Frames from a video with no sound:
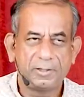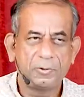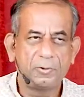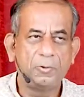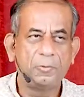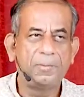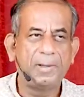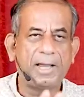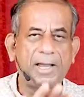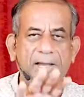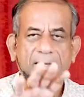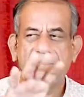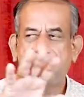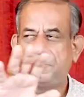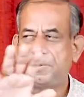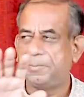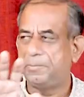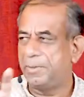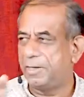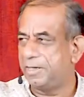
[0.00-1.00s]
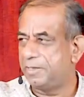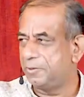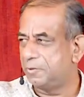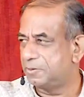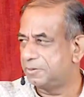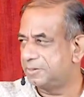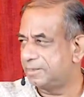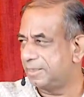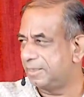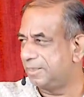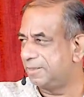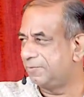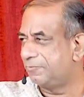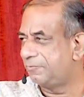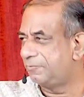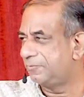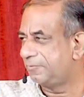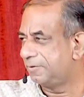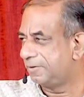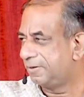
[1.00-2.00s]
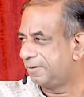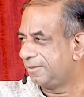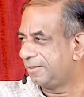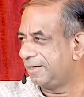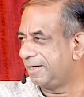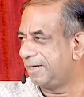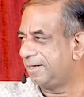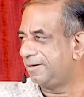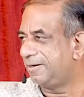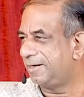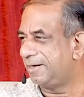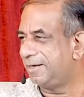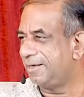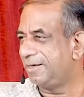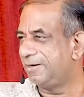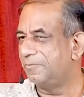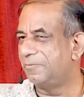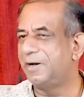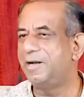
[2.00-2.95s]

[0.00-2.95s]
go back, prepare yourself, get ready.